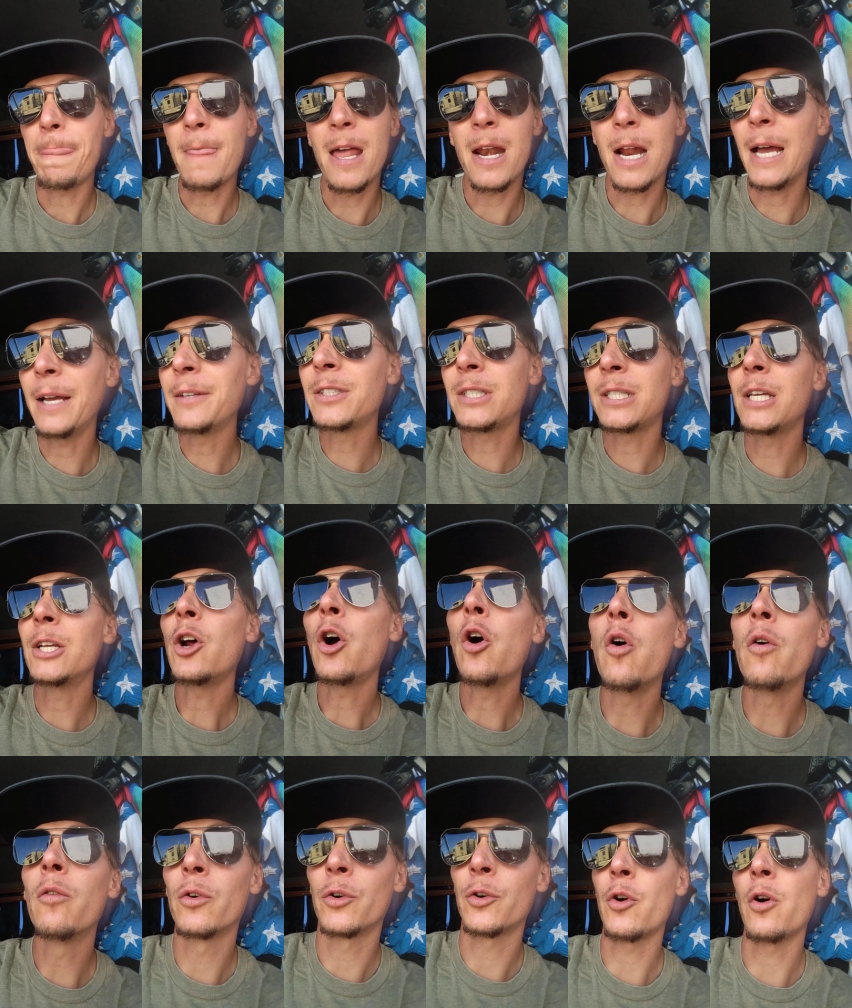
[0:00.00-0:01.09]
and i see it
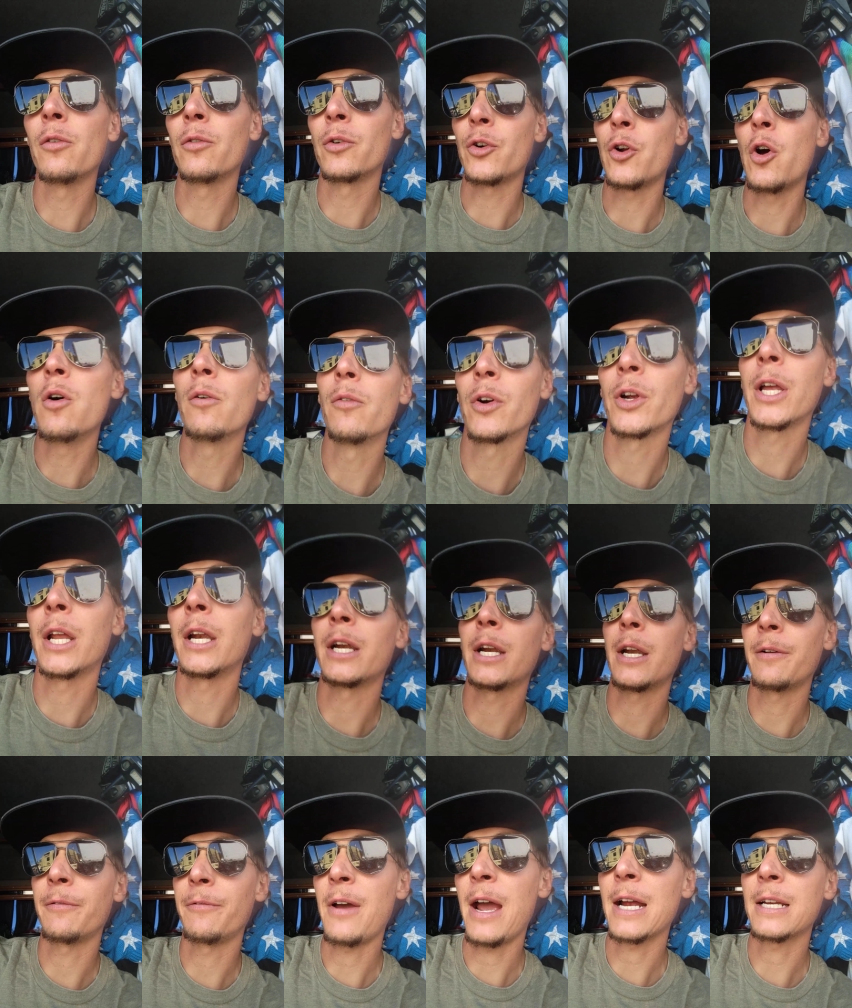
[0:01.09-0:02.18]
over and over and over again
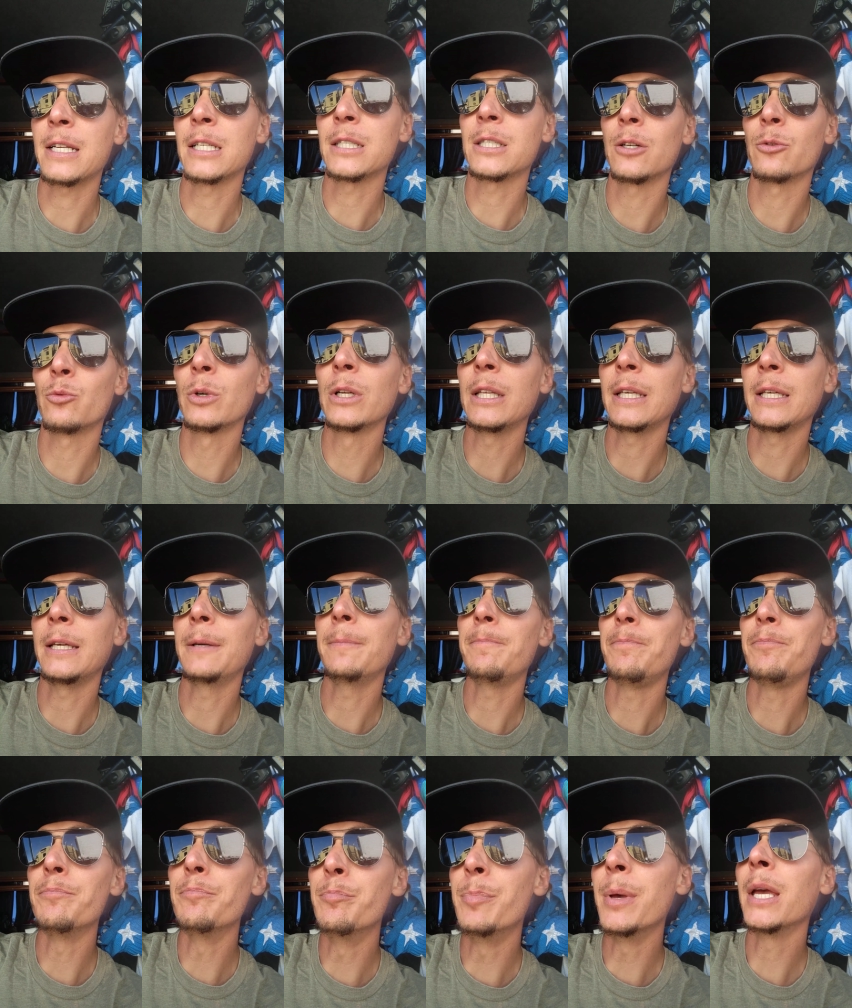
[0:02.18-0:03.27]
and in fact it's a really
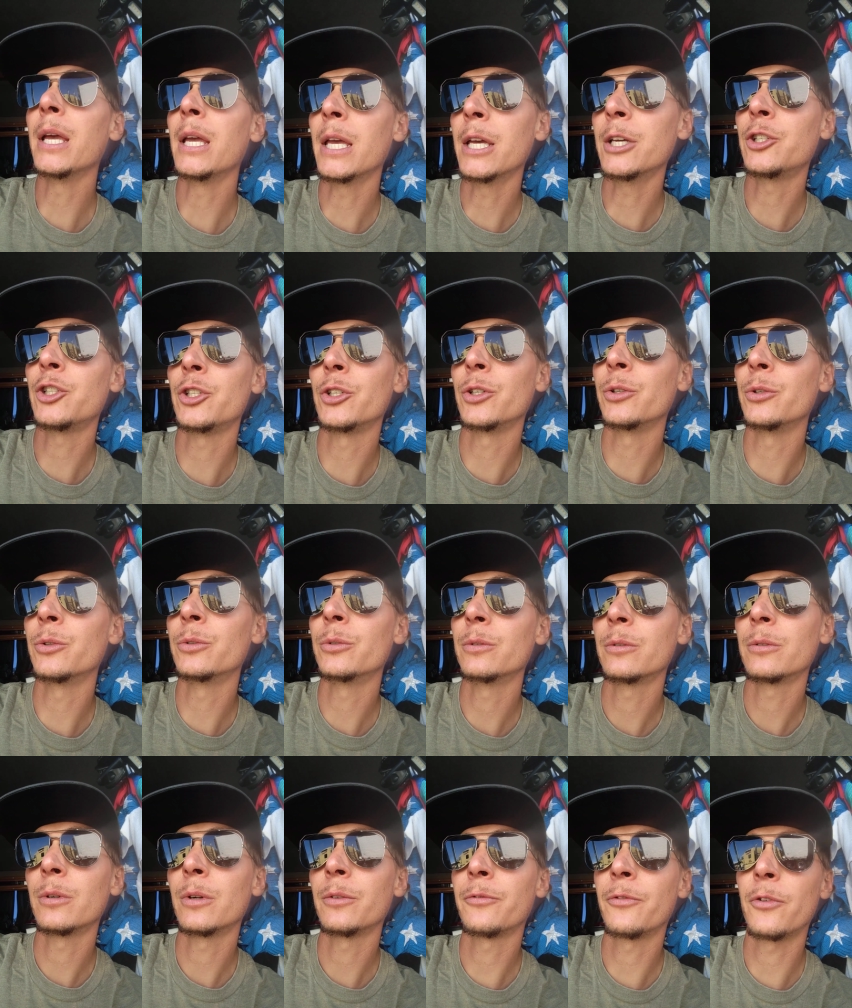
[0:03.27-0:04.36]
big issue
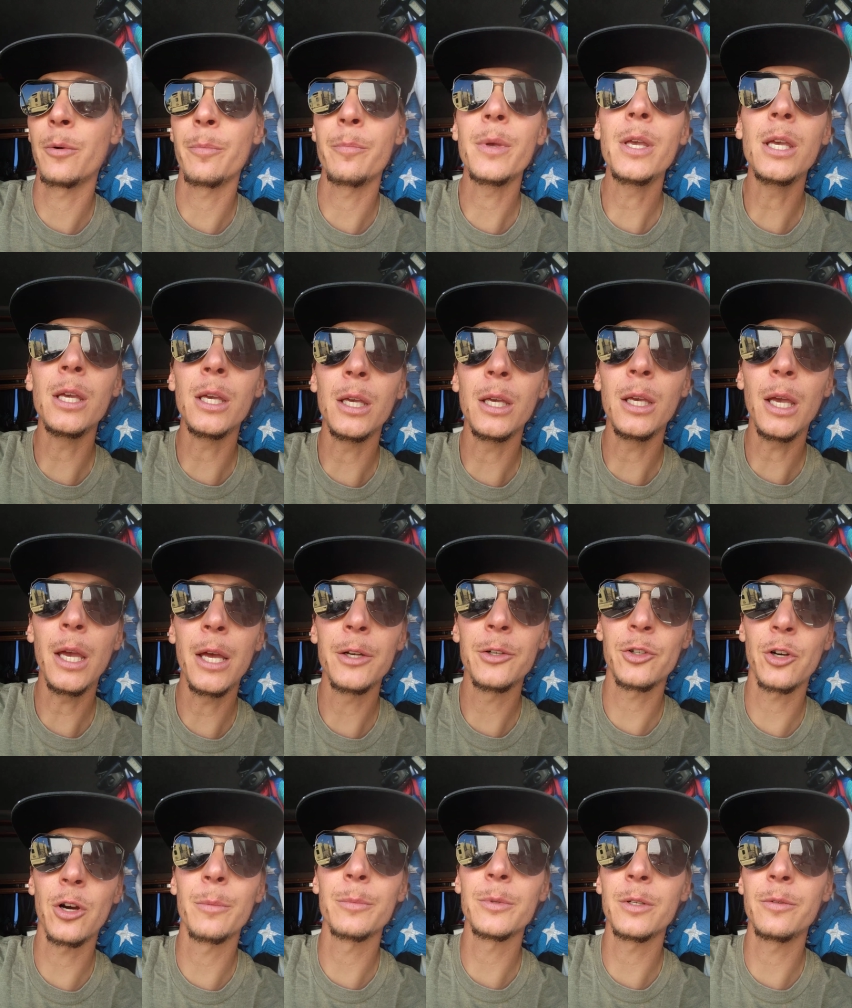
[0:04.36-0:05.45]
for me in
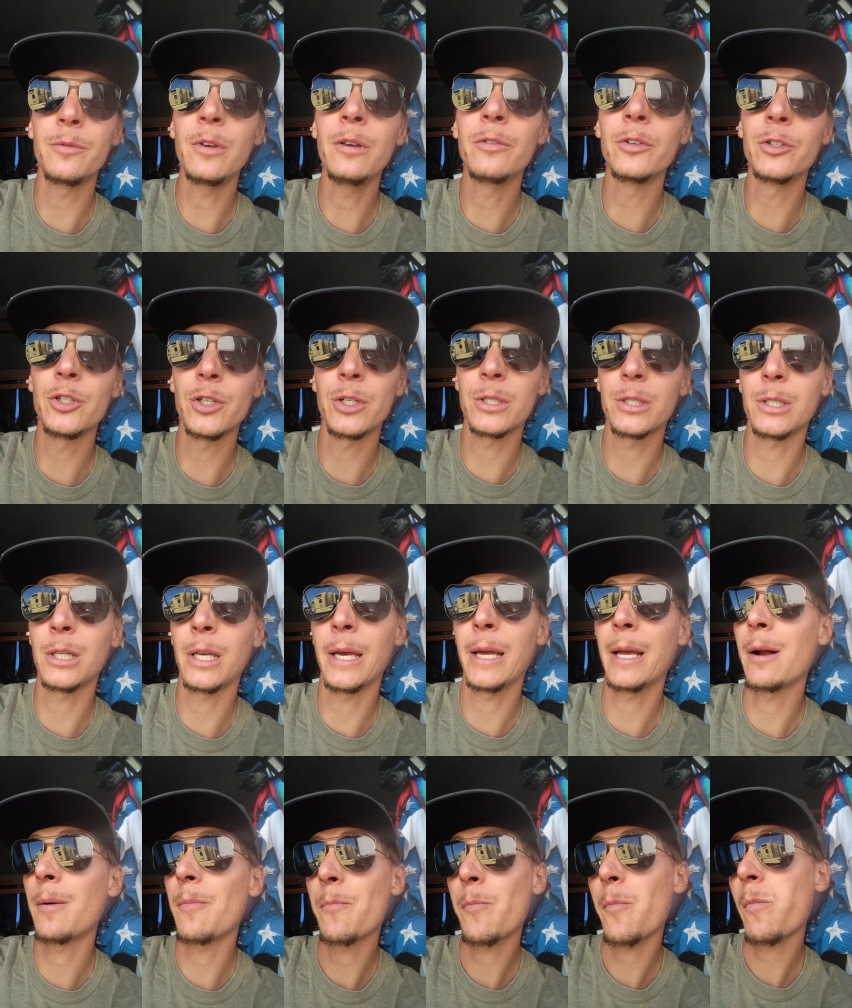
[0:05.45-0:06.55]
terms of even just
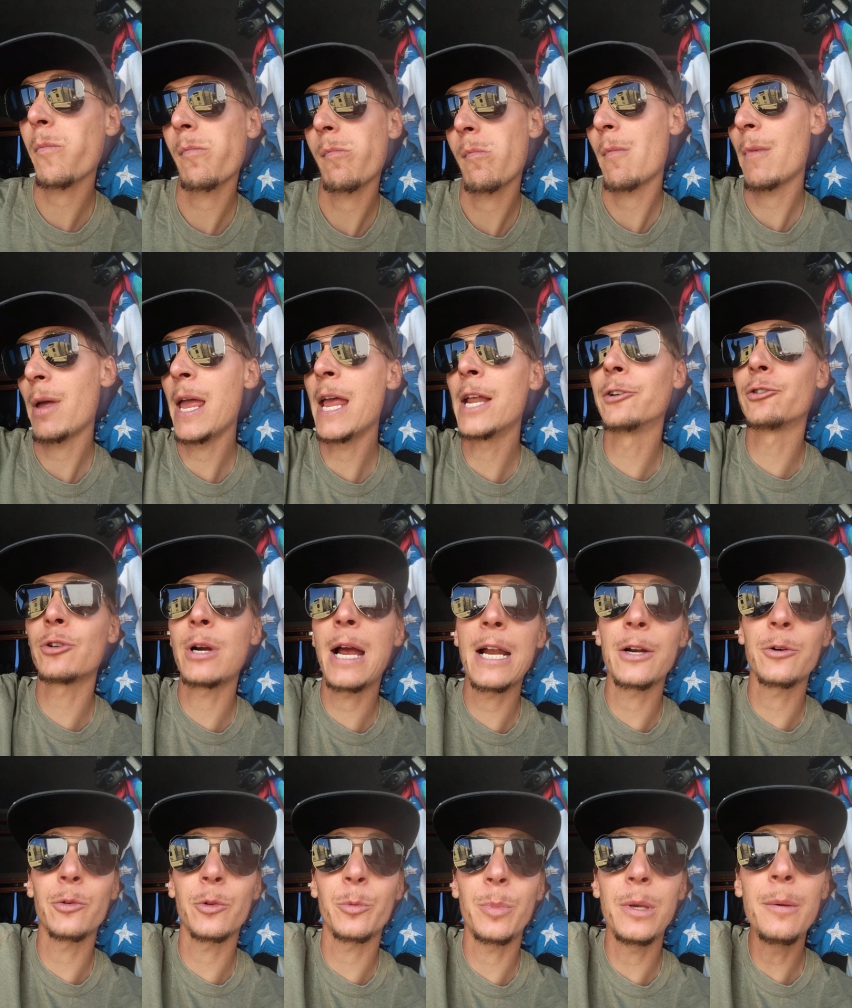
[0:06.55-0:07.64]
like
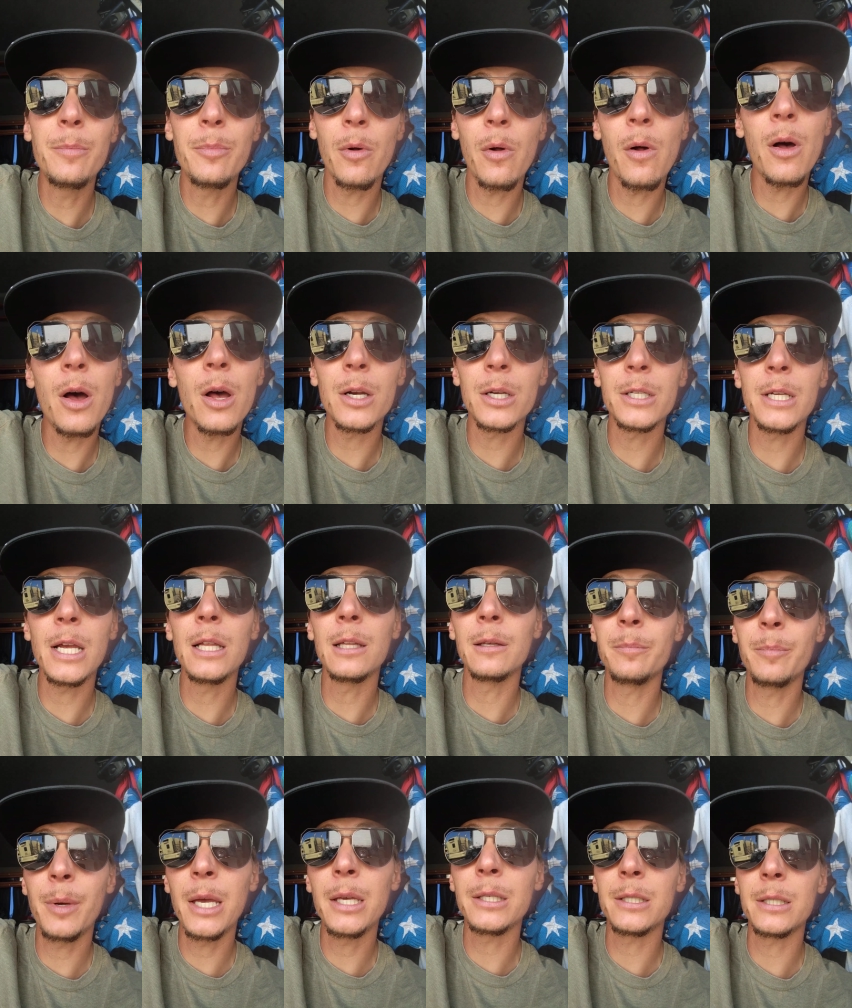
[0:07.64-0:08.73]
interacting with people on a daily
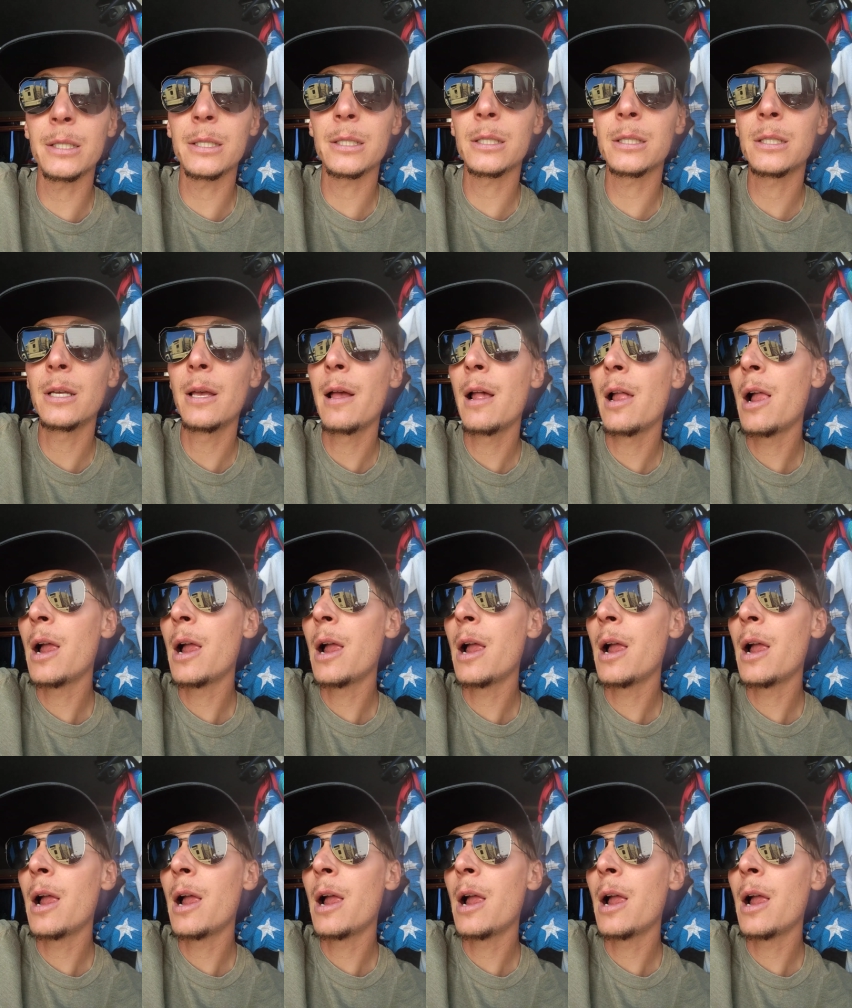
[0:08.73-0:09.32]
basis